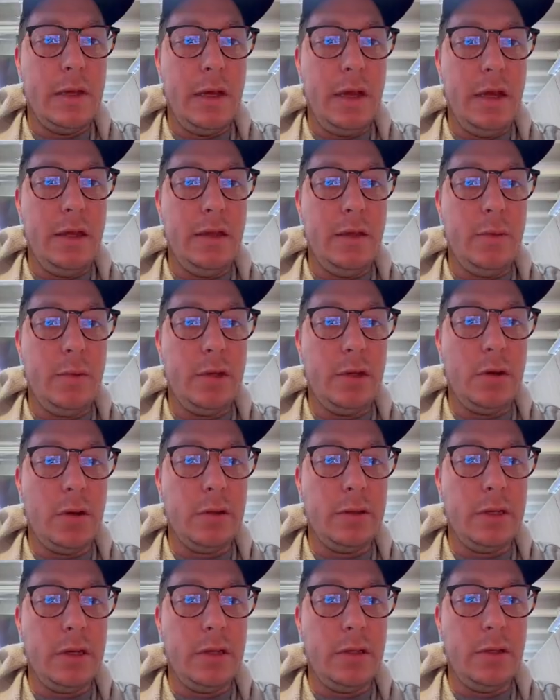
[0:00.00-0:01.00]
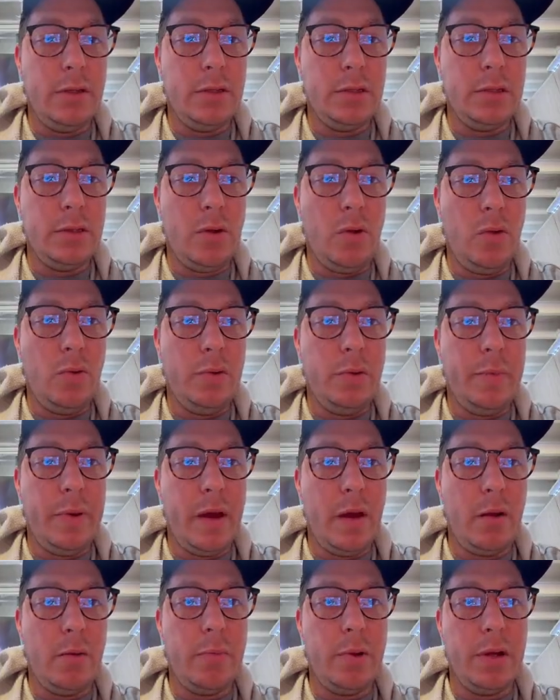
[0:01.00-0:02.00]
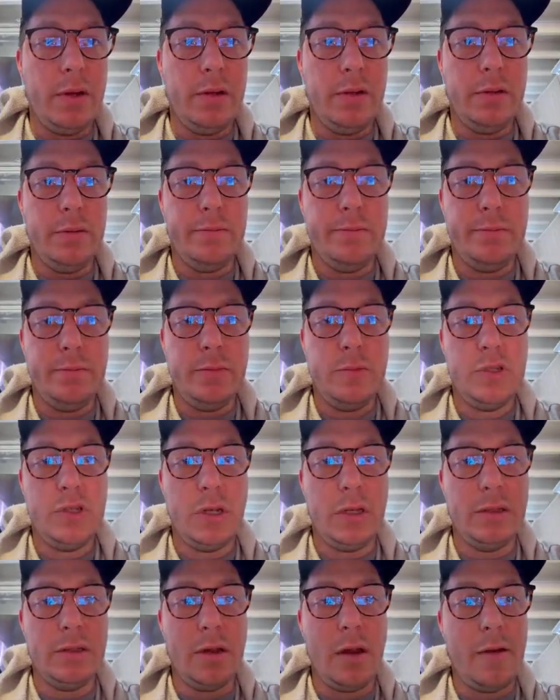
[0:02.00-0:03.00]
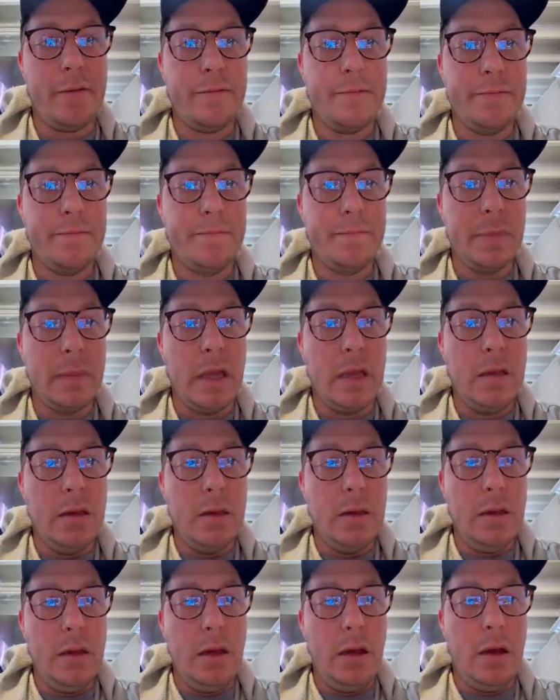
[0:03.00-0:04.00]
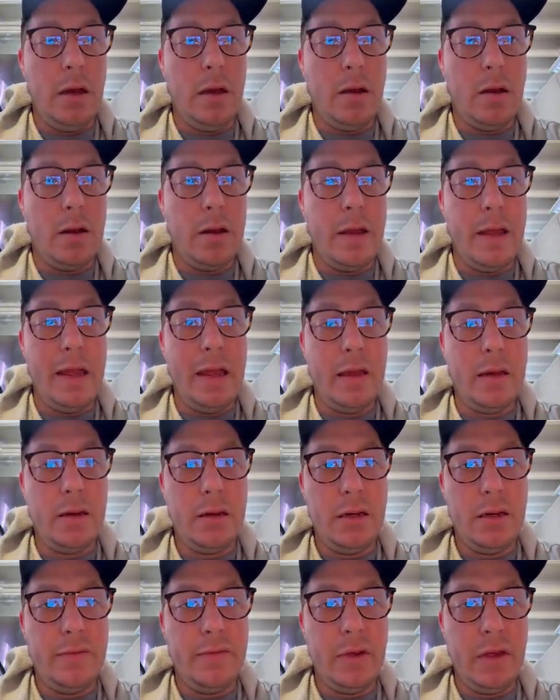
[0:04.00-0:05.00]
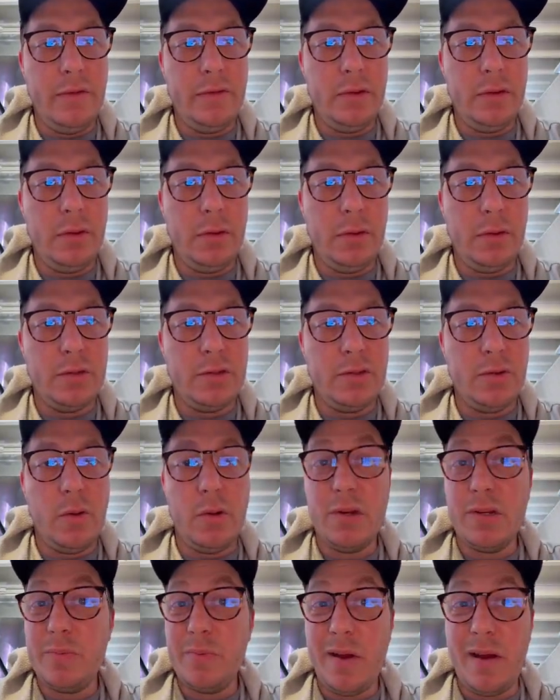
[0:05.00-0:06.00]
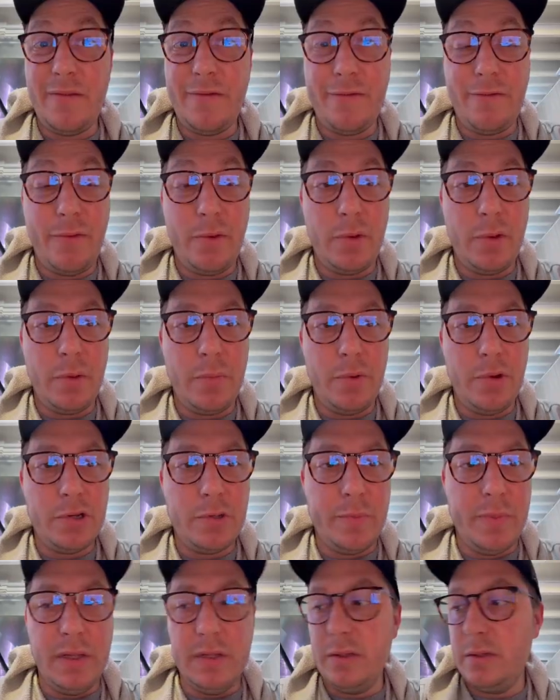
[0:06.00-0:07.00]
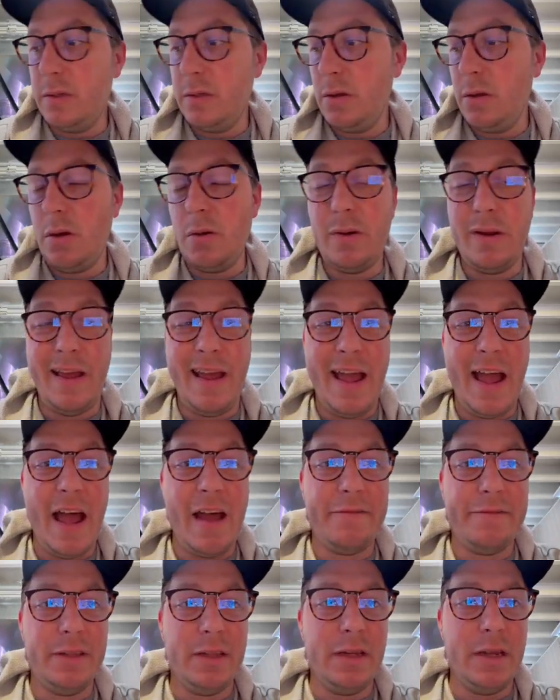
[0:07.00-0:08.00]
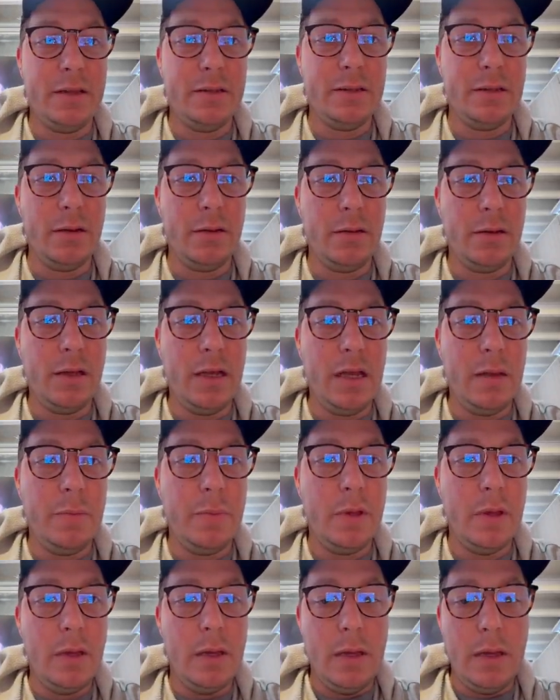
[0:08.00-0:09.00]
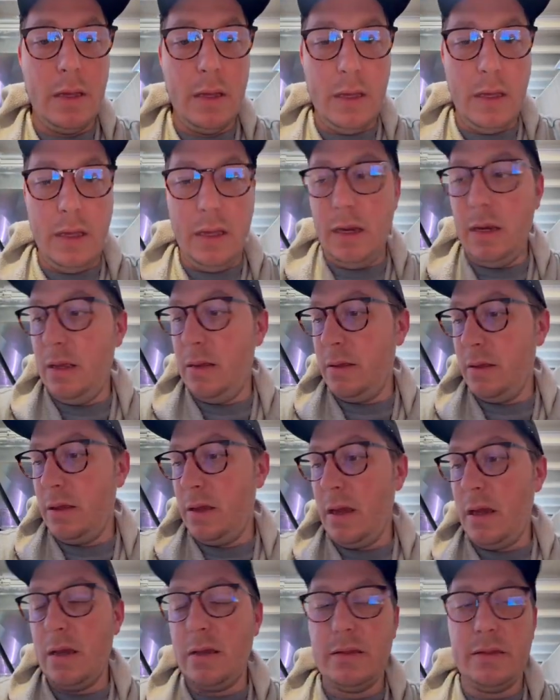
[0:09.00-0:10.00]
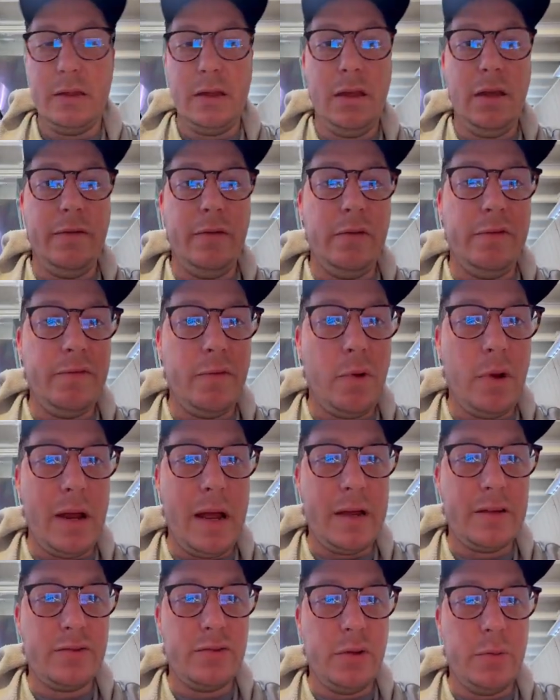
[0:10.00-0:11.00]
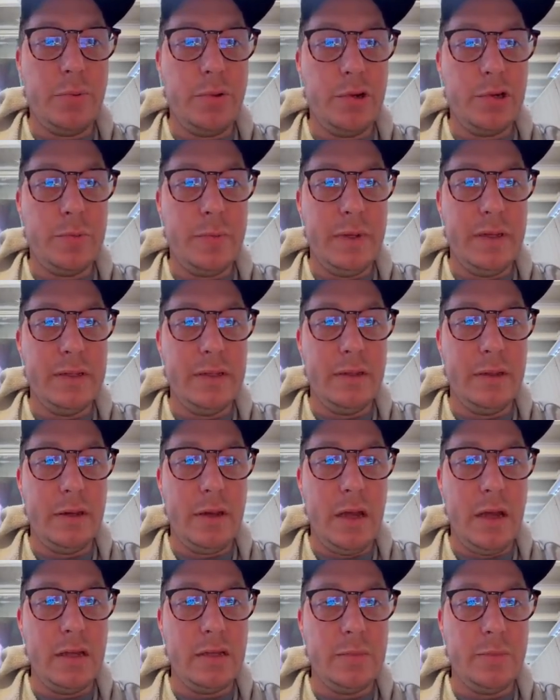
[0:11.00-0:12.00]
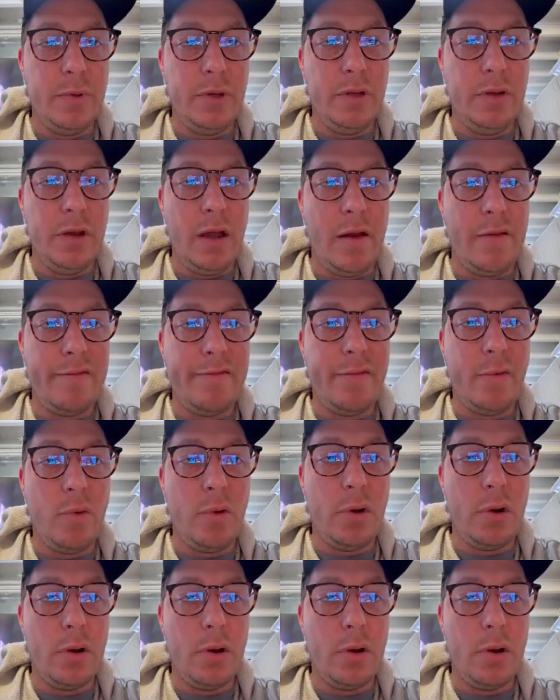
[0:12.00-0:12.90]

And then when you're all done, you just hold the power button and it shuts off. And it even gives you a little storage pot for the push pins. So you don't have to necessarily keep it in the case. They give you 4 extra push pins in the case, but you got 4